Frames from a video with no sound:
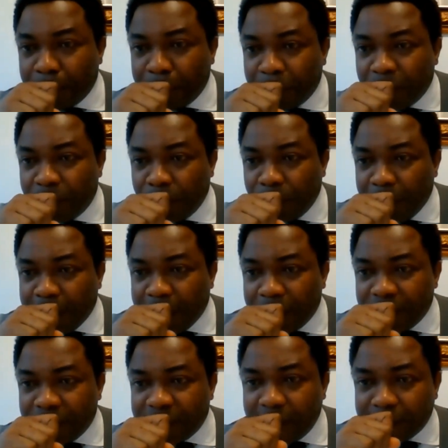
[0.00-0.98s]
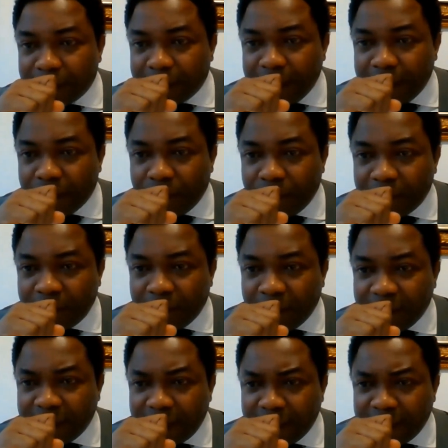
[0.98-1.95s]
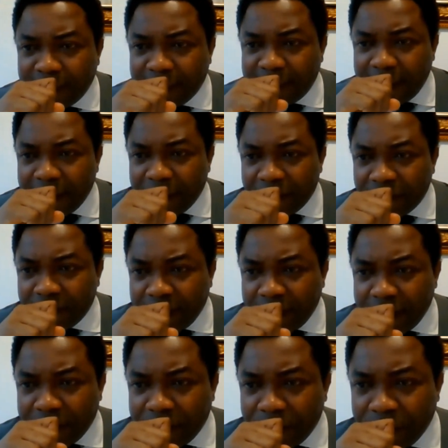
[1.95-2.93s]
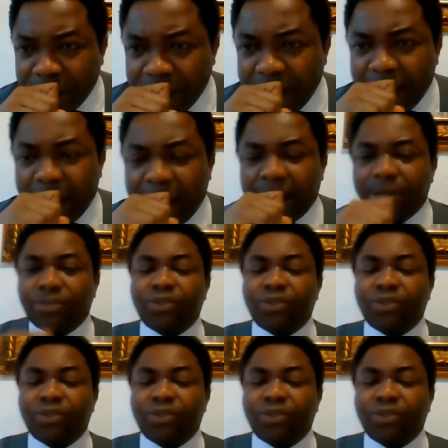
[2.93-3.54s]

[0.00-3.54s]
colleague who is asking the question is Adedai or Adeoye.